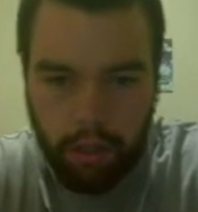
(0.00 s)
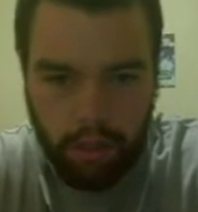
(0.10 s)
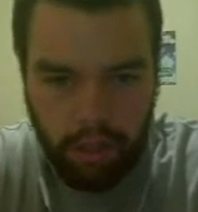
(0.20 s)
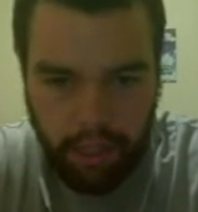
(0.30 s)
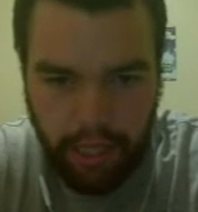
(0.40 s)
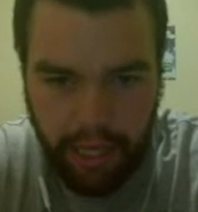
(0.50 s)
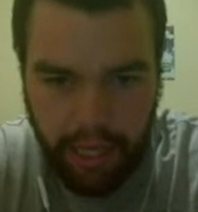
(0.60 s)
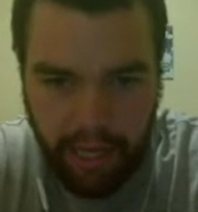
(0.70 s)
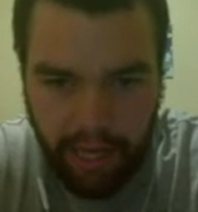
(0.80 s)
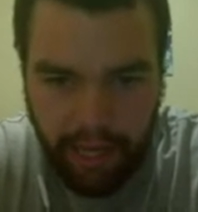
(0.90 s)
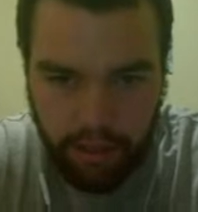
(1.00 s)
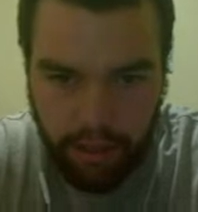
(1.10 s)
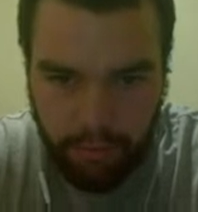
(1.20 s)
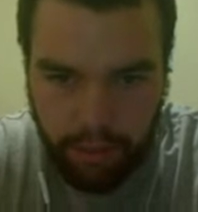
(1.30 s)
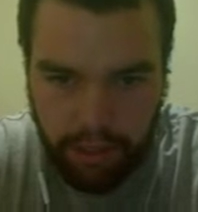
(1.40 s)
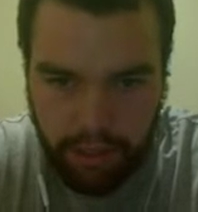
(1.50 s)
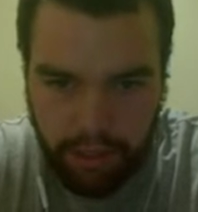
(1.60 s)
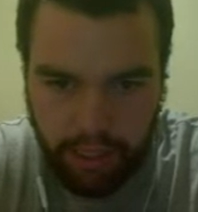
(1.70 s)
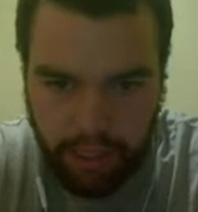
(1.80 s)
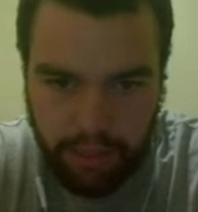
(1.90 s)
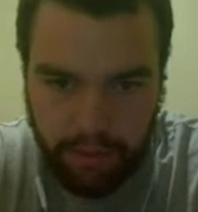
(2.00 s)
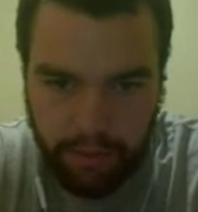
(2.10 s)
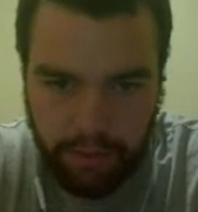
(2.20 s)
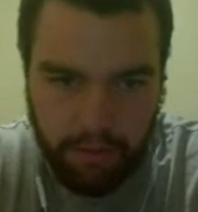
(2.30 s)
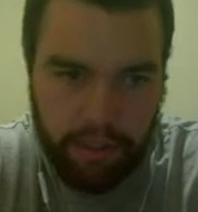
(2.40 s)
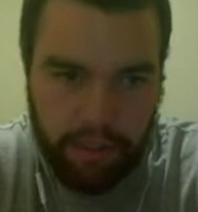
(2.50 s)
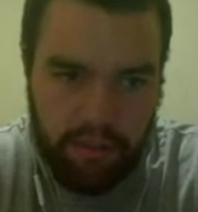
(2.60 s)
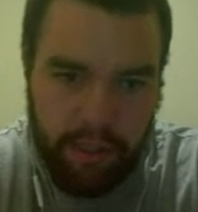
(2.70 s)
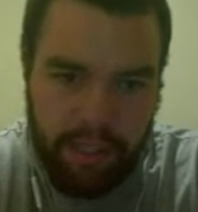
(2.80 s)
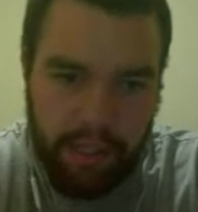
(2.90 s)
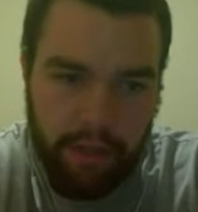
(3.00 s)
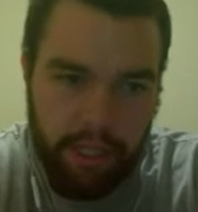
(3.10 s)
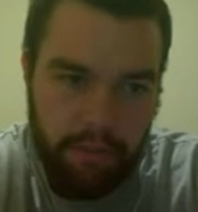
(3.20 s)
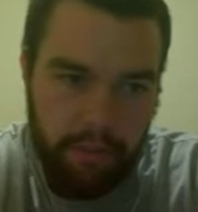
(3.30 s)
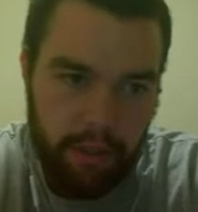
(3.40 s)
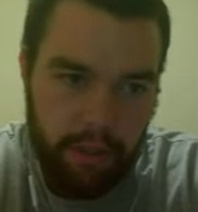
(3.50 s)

Yeah. Base 60 special defense, base 70 HP.